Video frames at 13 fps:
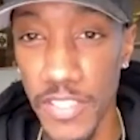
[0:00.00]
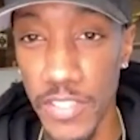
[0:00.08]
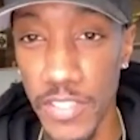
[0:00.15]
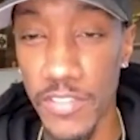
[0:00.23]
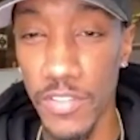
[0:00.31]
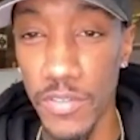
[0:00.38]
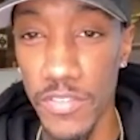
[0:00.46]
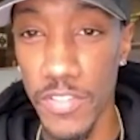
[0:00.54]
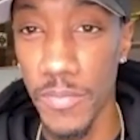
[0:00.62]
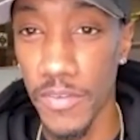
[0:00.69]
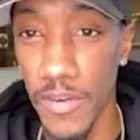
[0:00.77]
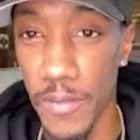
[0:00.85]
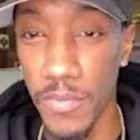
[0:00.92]
She's doing some
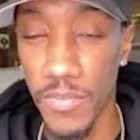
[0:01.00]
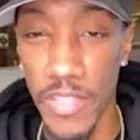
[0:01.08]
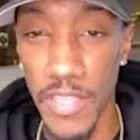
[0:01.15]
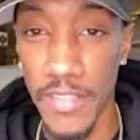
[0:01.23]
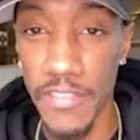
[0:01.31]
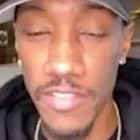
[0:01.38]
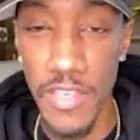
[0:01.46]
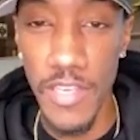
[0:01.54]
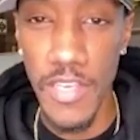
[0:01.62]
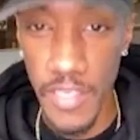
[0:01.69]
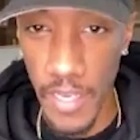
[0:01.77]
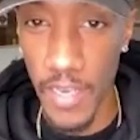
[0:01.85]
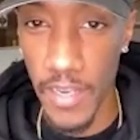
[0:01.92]
incredible things
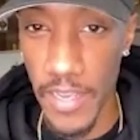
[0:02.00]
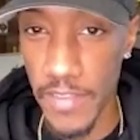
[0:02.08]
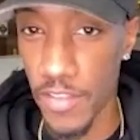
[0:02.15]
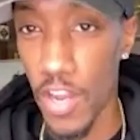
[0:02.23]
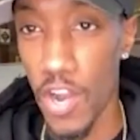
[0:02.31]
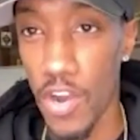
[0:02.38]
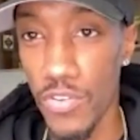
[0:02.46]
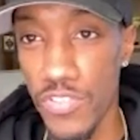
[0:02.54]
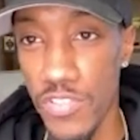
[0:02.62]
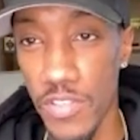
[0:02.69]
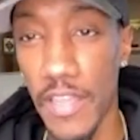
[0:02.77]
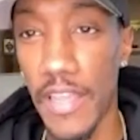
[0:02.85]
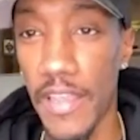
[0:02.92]
as a host
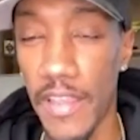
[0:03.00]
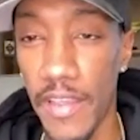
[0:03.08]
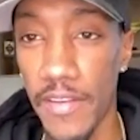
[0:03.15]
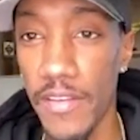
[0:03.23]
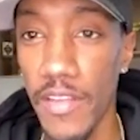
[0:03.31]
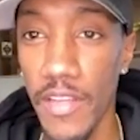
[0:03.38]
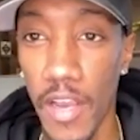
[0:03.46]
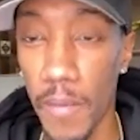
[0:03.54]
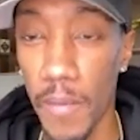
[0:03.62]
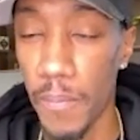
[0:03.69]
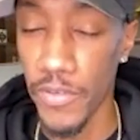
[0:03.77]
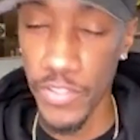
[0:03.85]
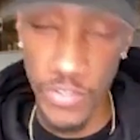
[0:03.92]
and a
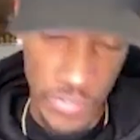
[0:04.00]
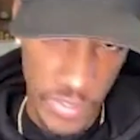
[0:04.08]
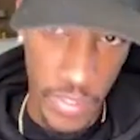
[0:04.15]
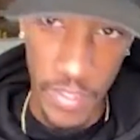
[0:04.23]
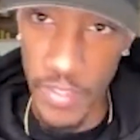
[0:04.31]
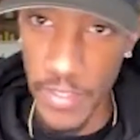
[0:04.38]
producer,